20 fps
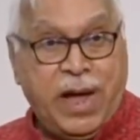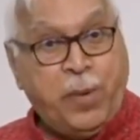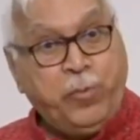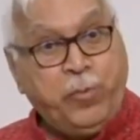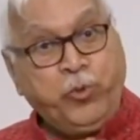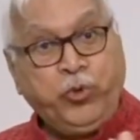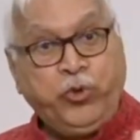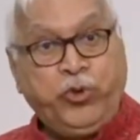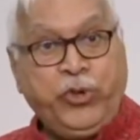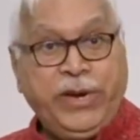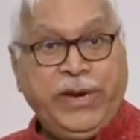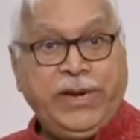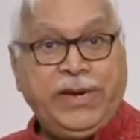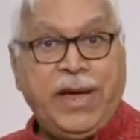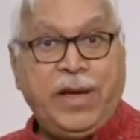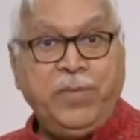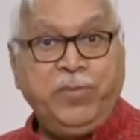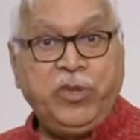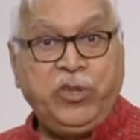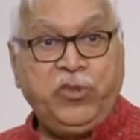Up to three
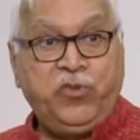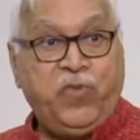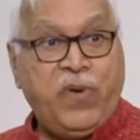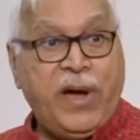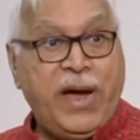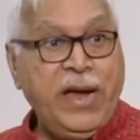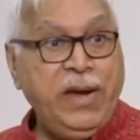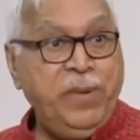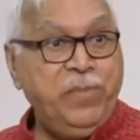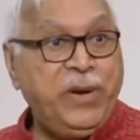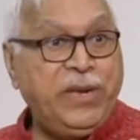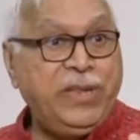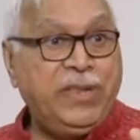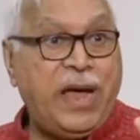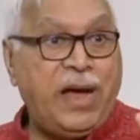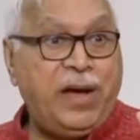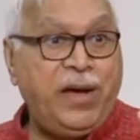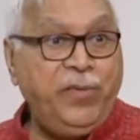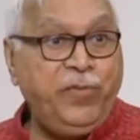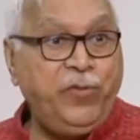times is fine, but
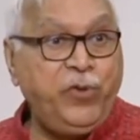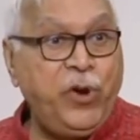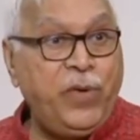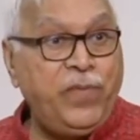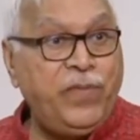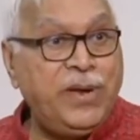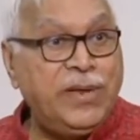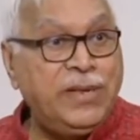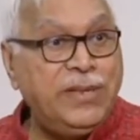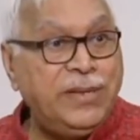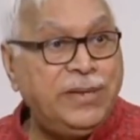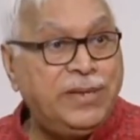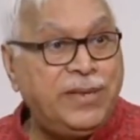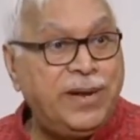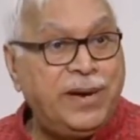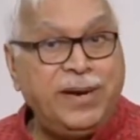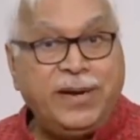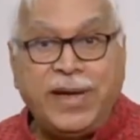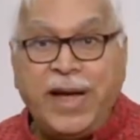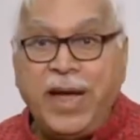if you have done the
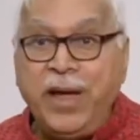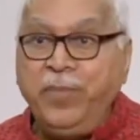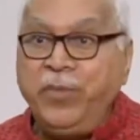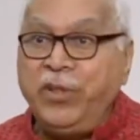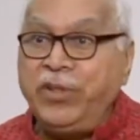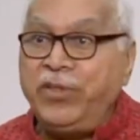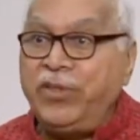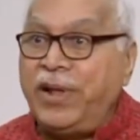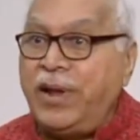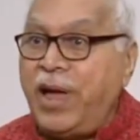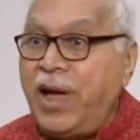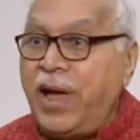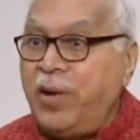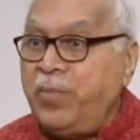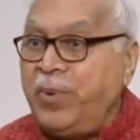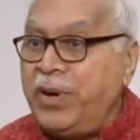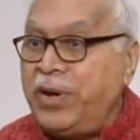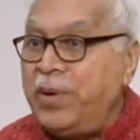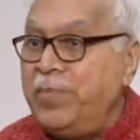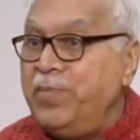third time, the
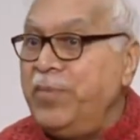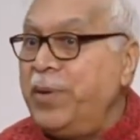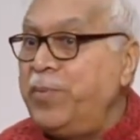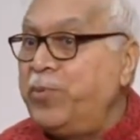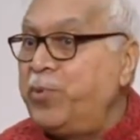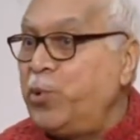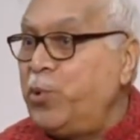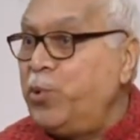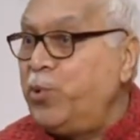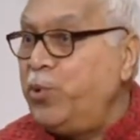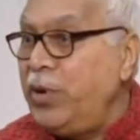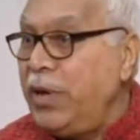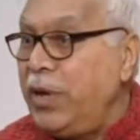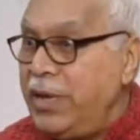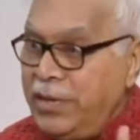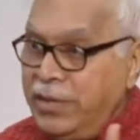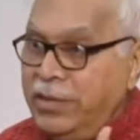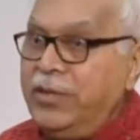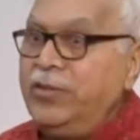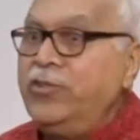talaq becomes absolute.
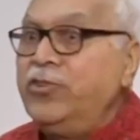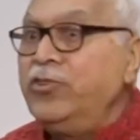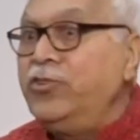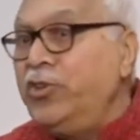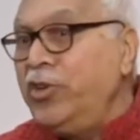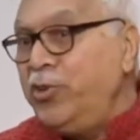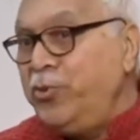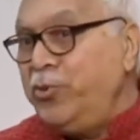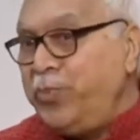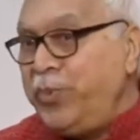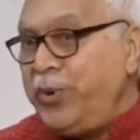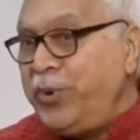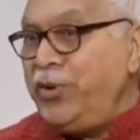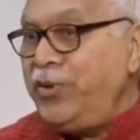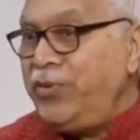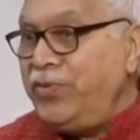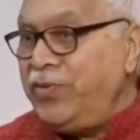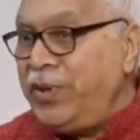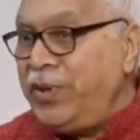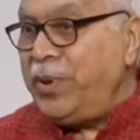This is the
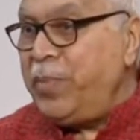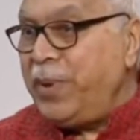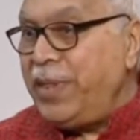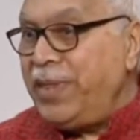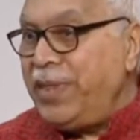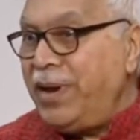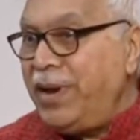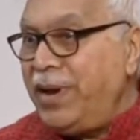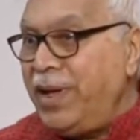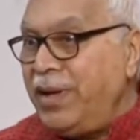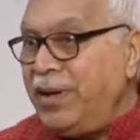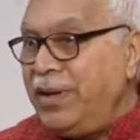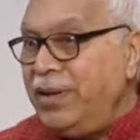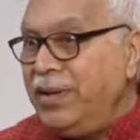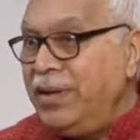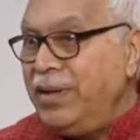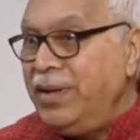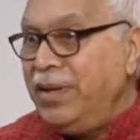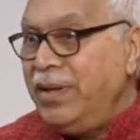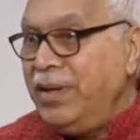spirit triple talaq.
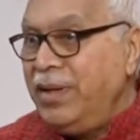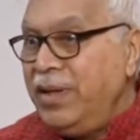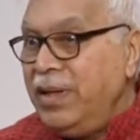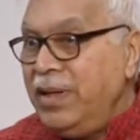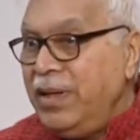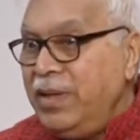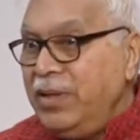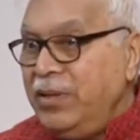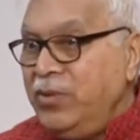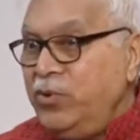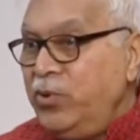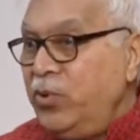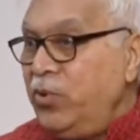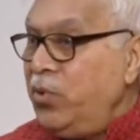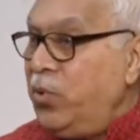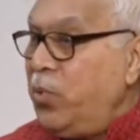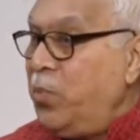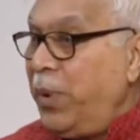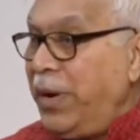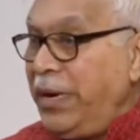
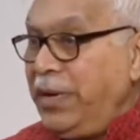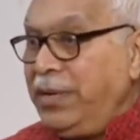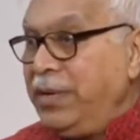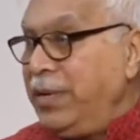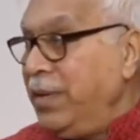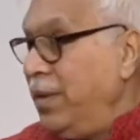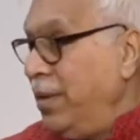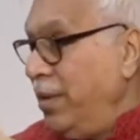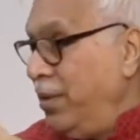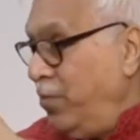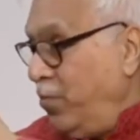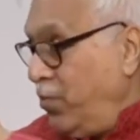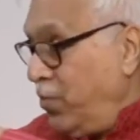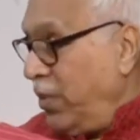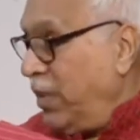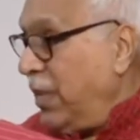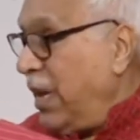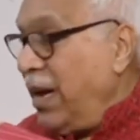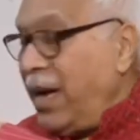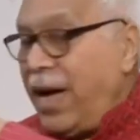So, but
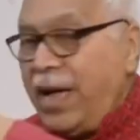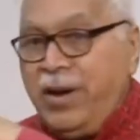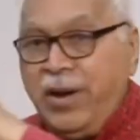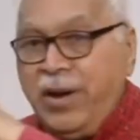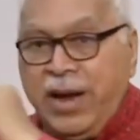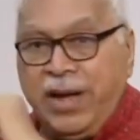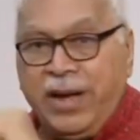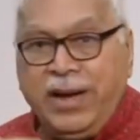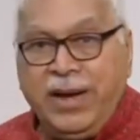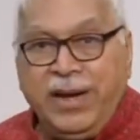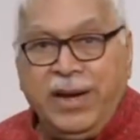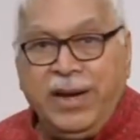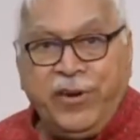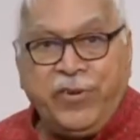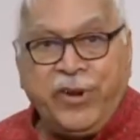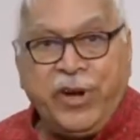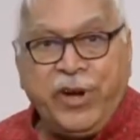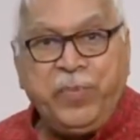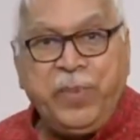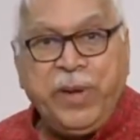
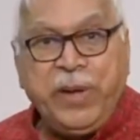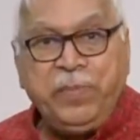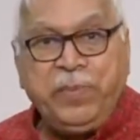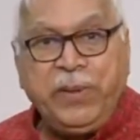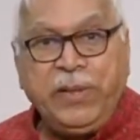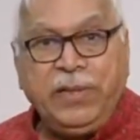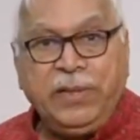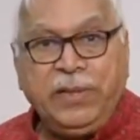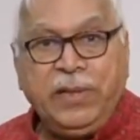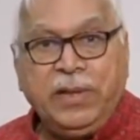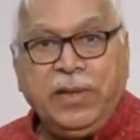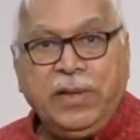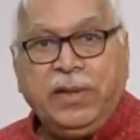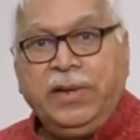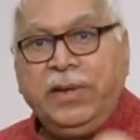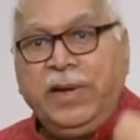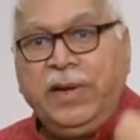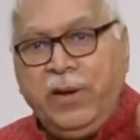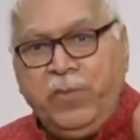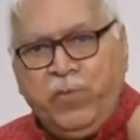illiterate people,
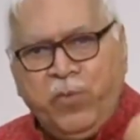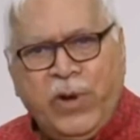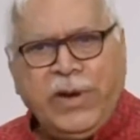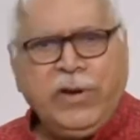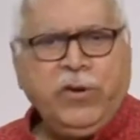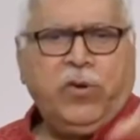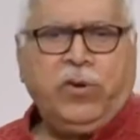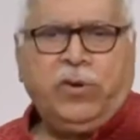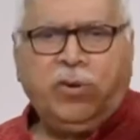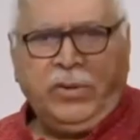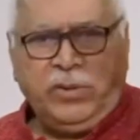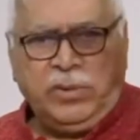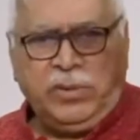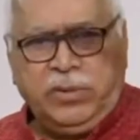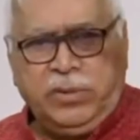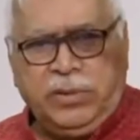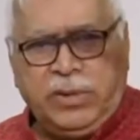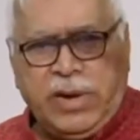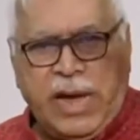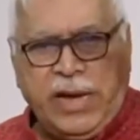in one go,
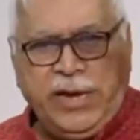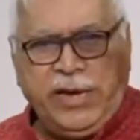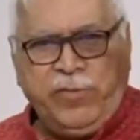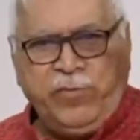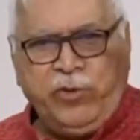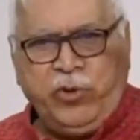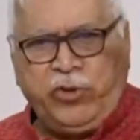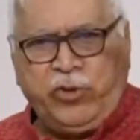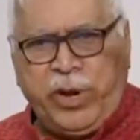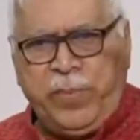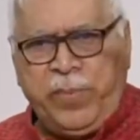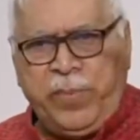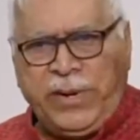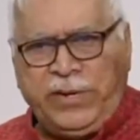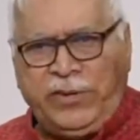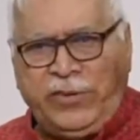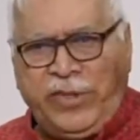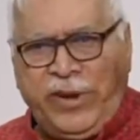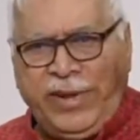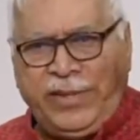I give you three
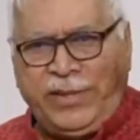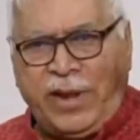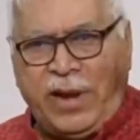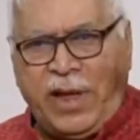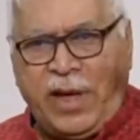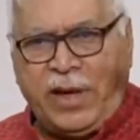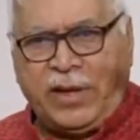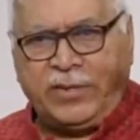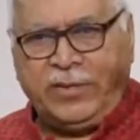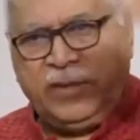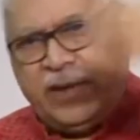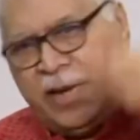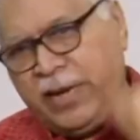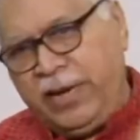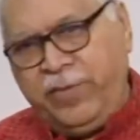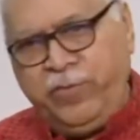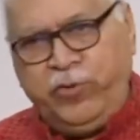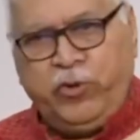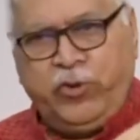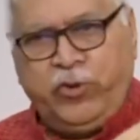three talaqs, I
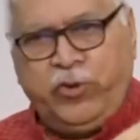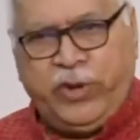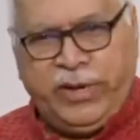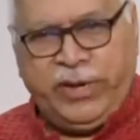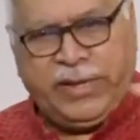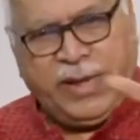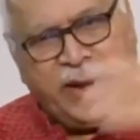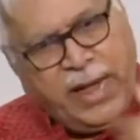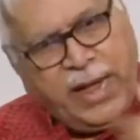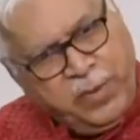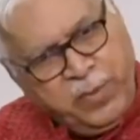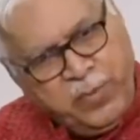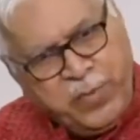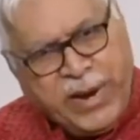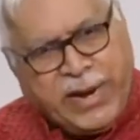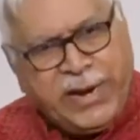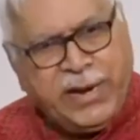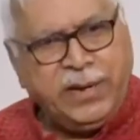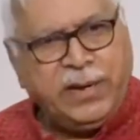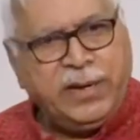give you three talaqs,
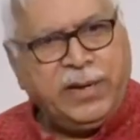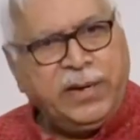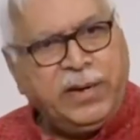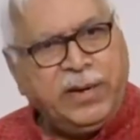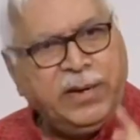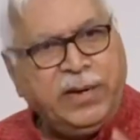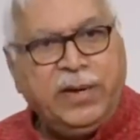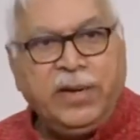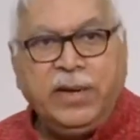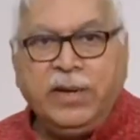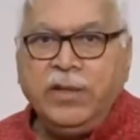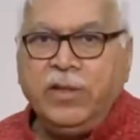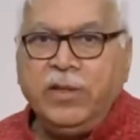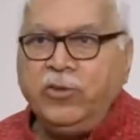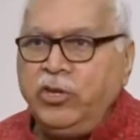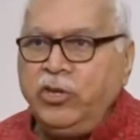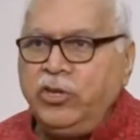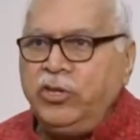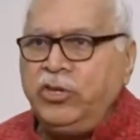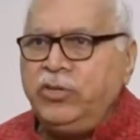make it, uh, no,
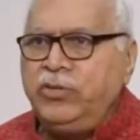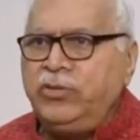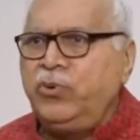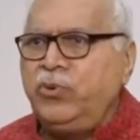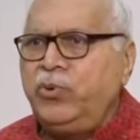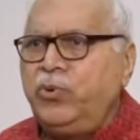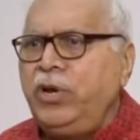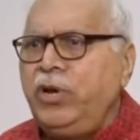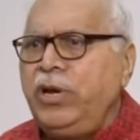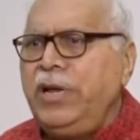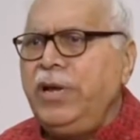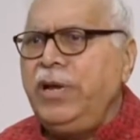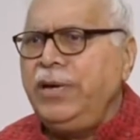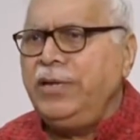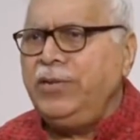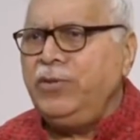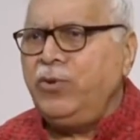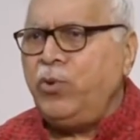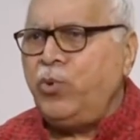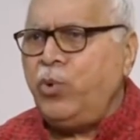this is totally
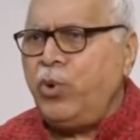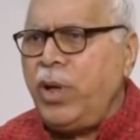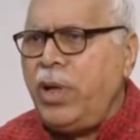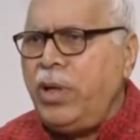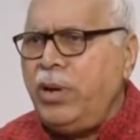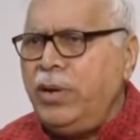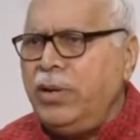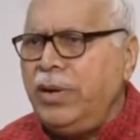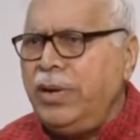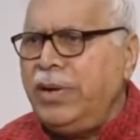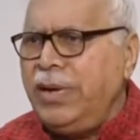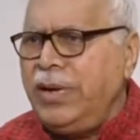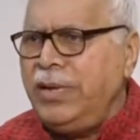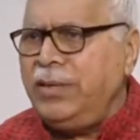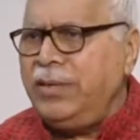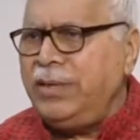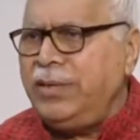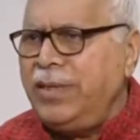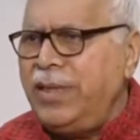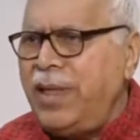against the Quran,
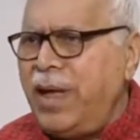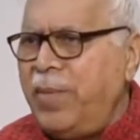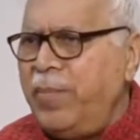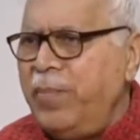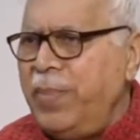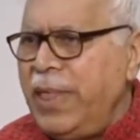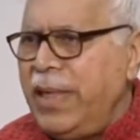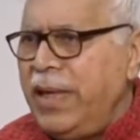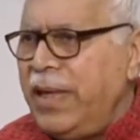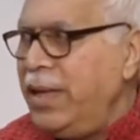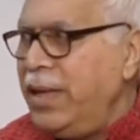against Islam.